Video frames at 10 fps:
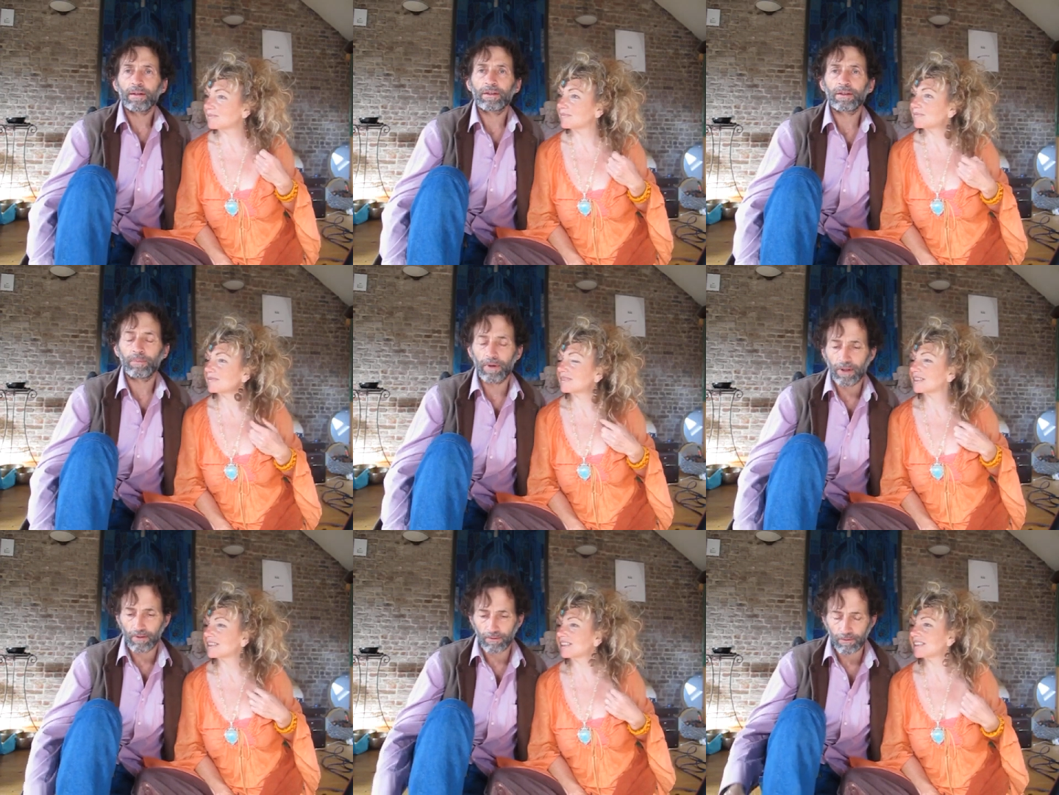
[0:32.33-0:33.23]

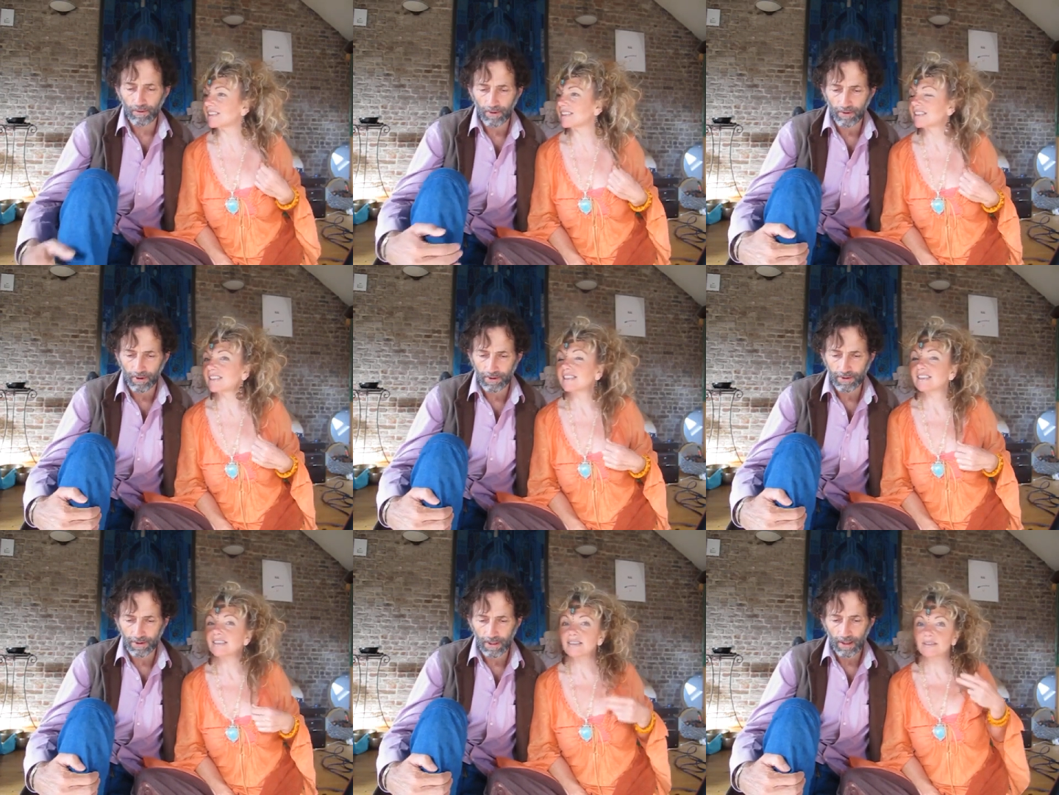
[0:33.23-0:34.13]
Speaker 1: spirit of
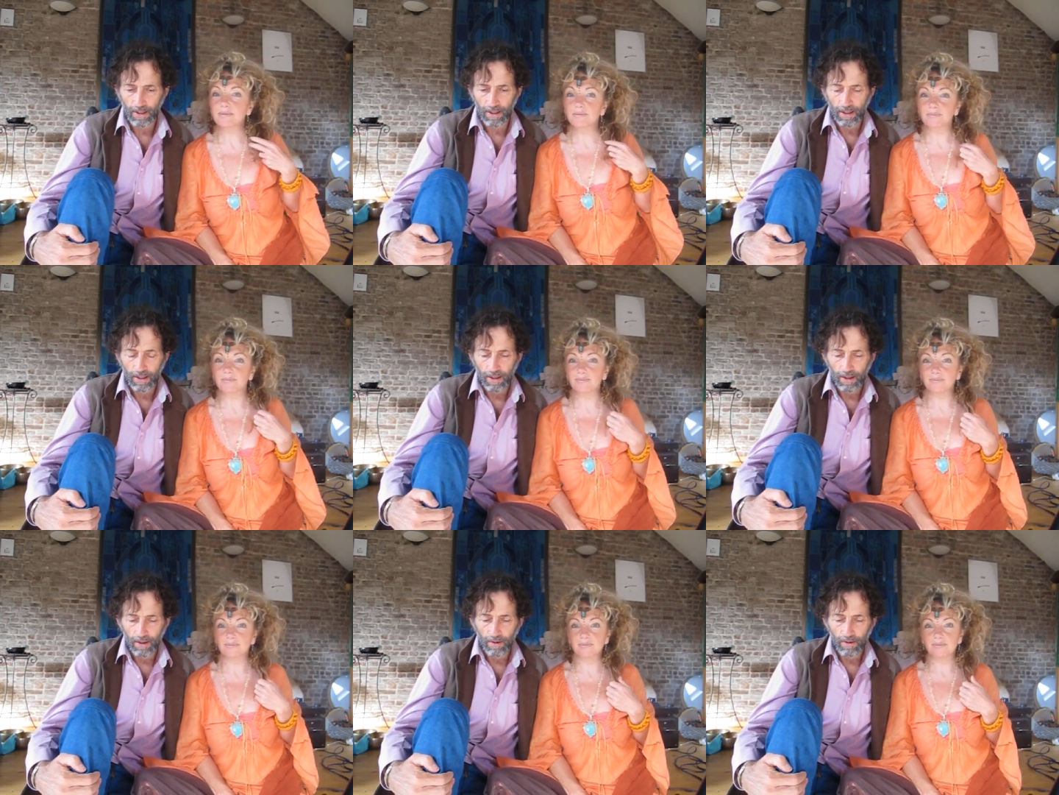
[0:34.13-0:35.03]
that
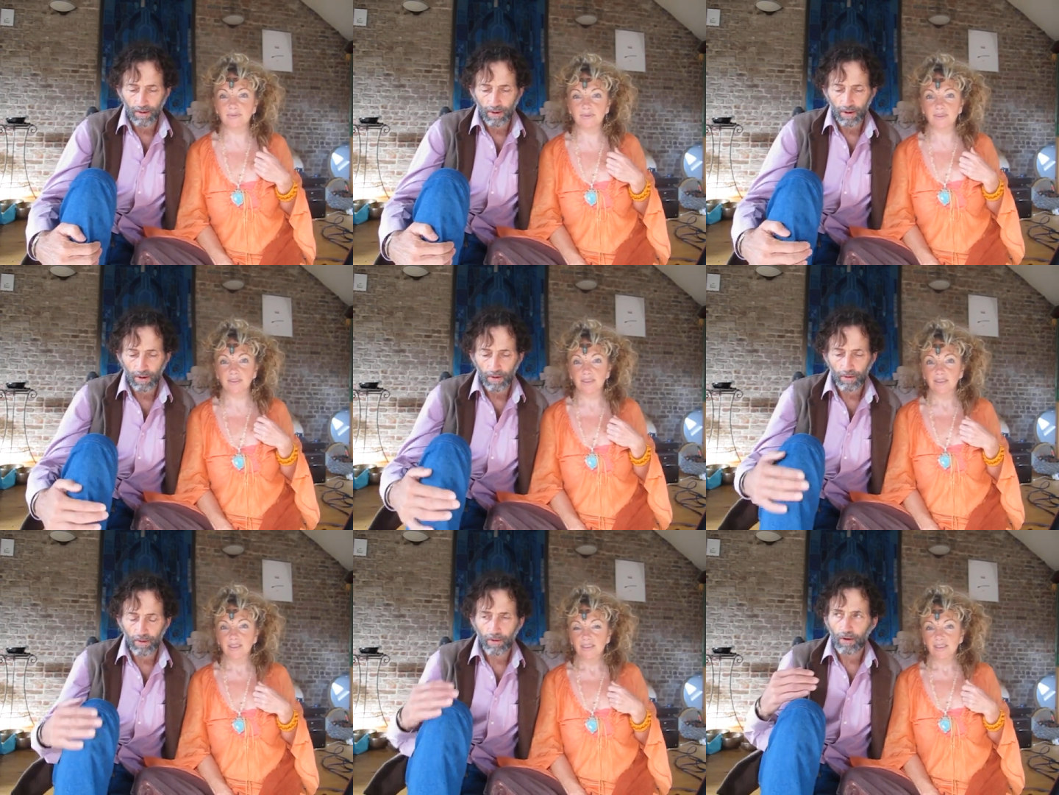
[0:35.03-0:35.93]
the
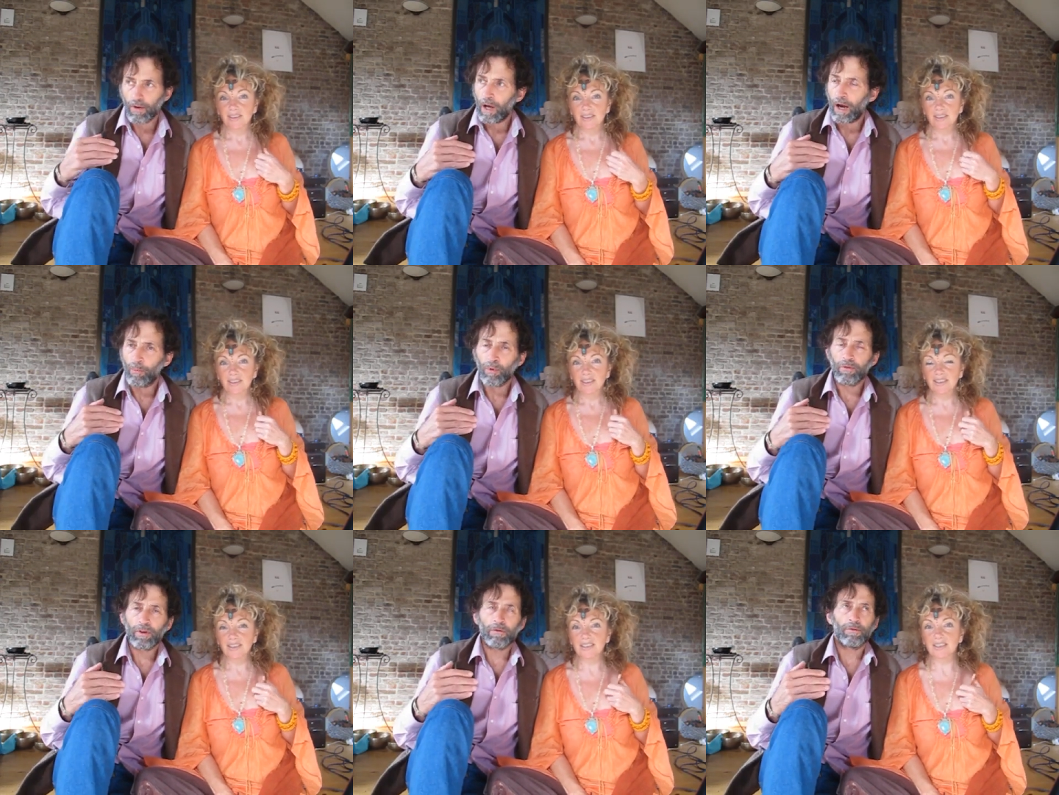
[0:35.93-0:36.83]
are
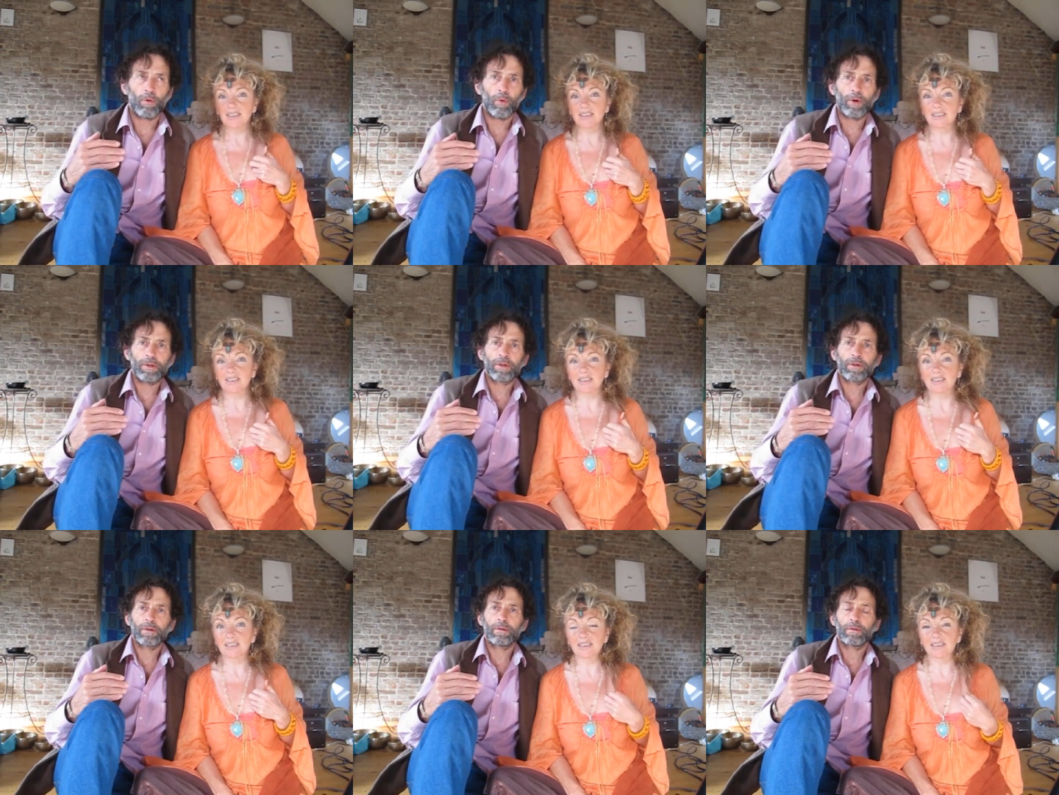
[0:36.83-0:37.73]
moving forward
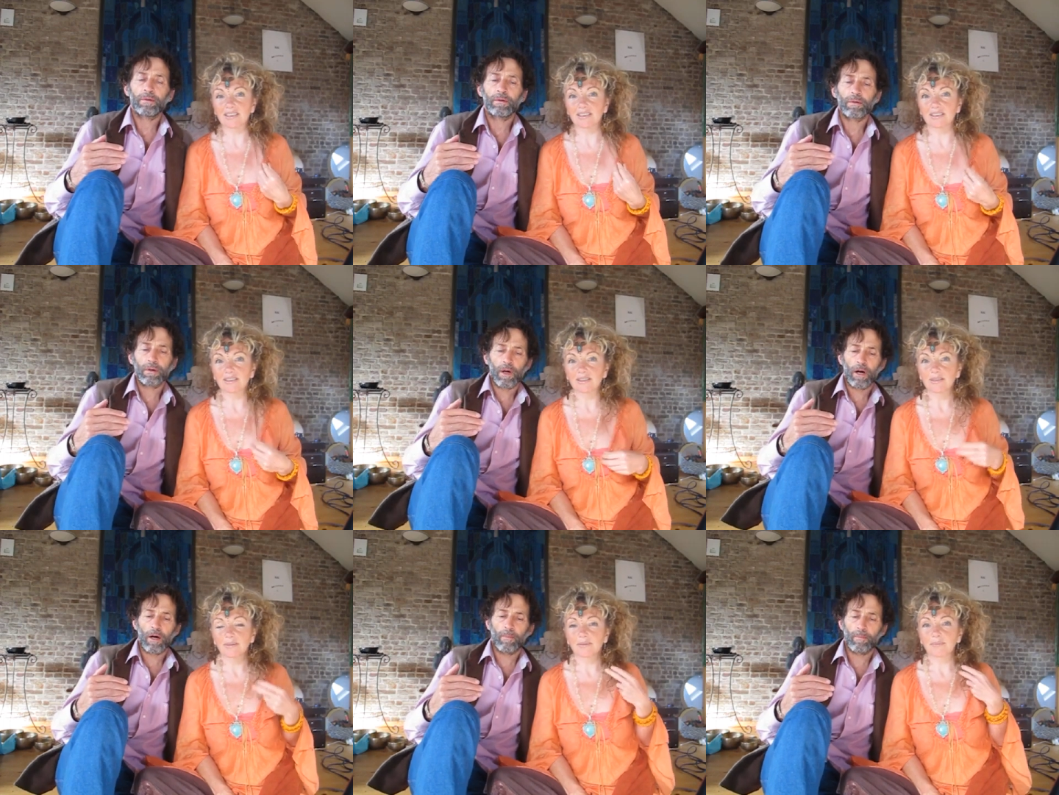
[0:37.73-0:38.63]

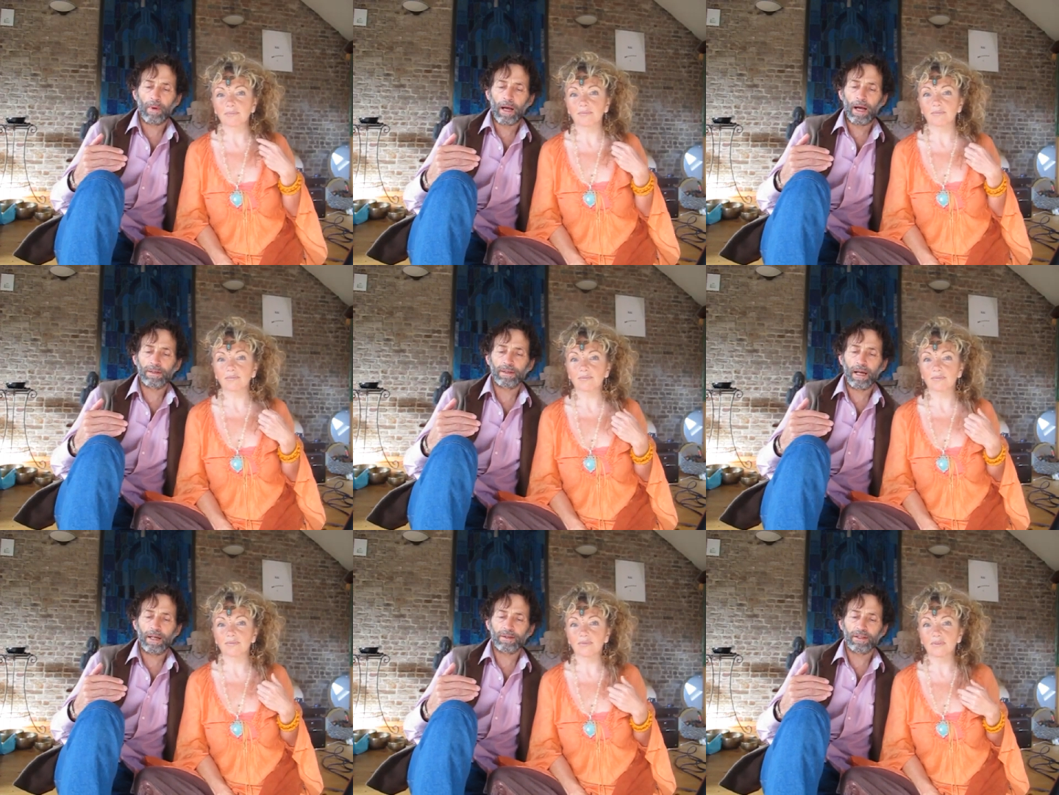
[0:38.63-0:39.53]
um, as,
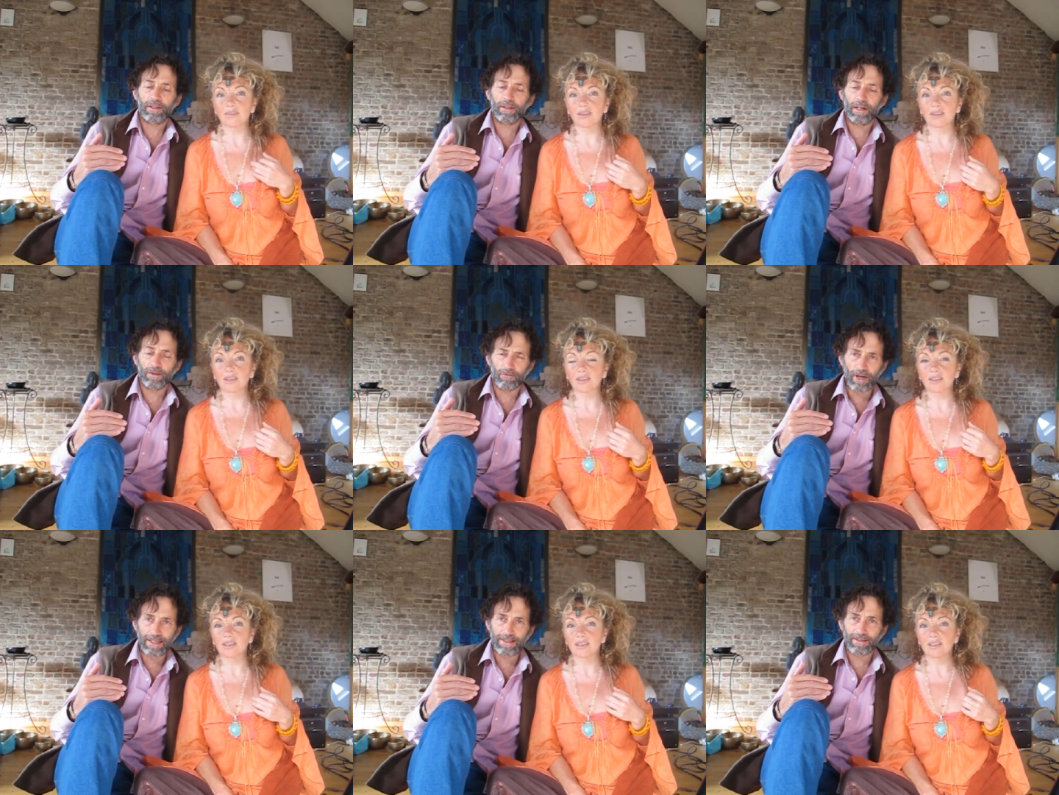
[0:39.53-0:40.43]
as, a, as a
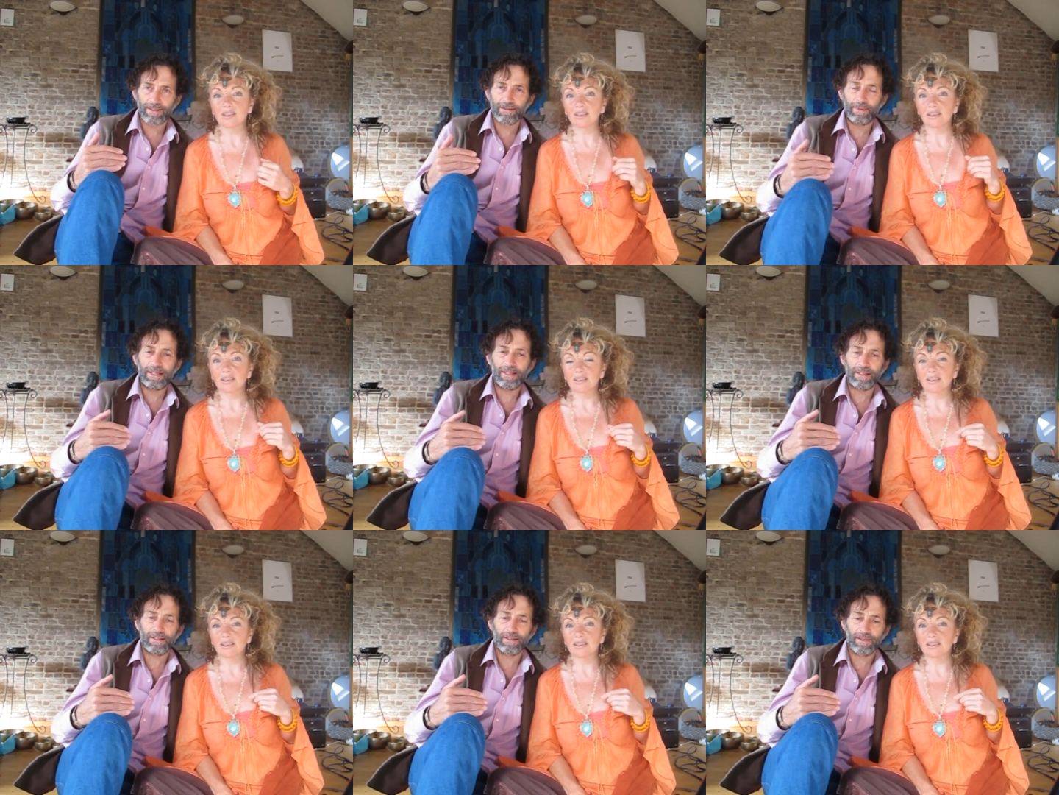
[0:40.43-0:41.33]
race, as a
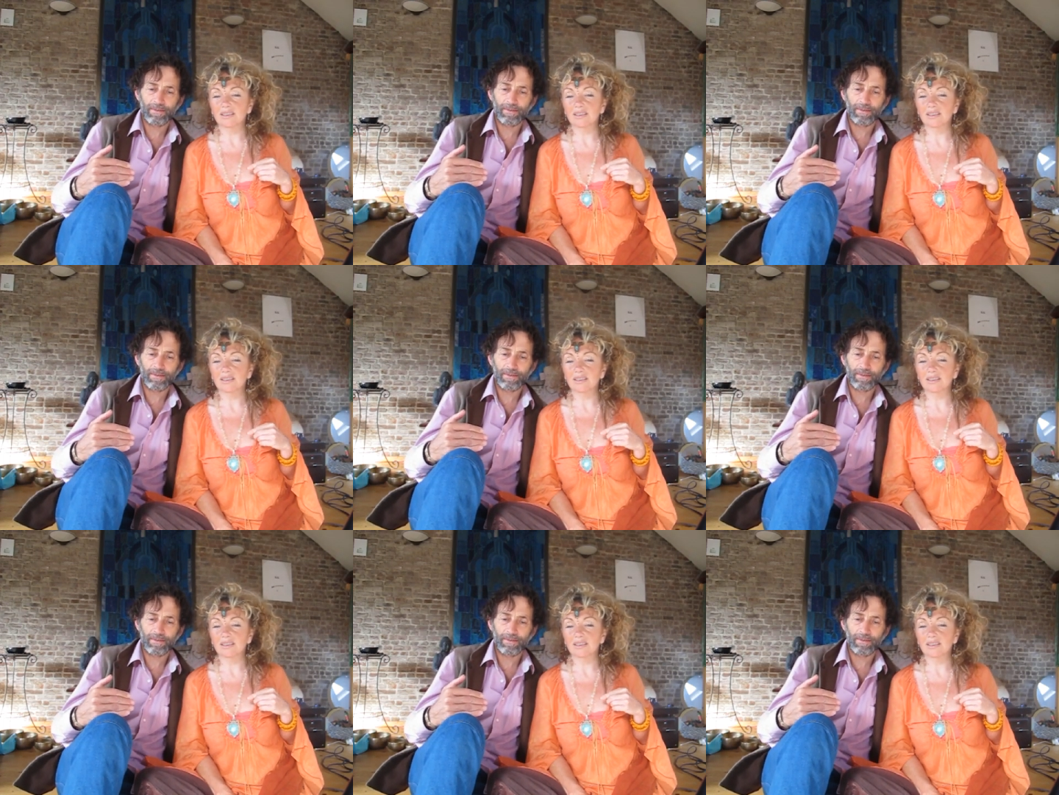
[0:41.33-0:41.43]
species,